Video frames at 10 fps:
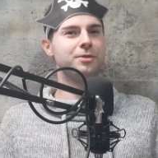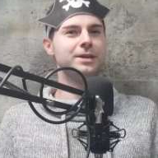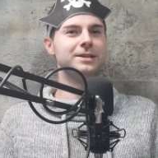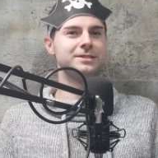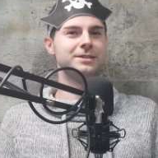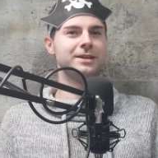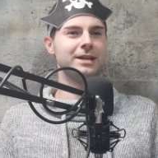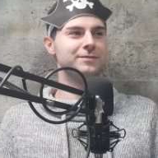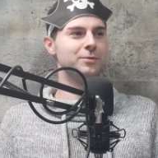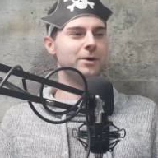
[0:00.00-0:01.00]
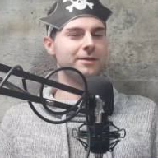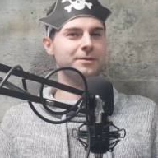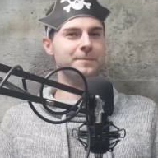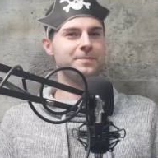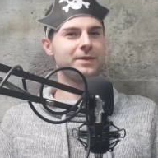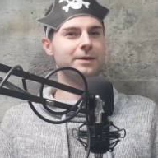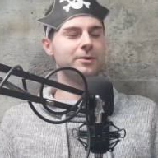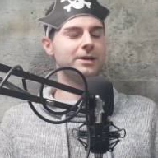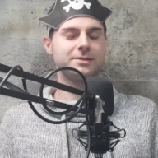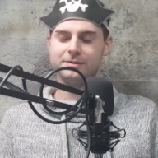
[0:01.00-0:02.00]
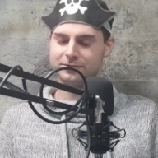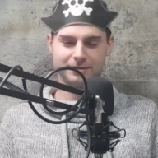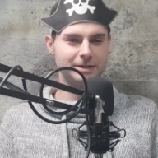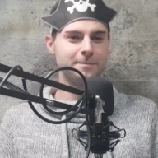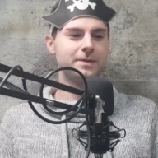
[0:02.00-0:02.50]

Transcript: things. All right, can be one of them. Come on, guys. Cl- Close um,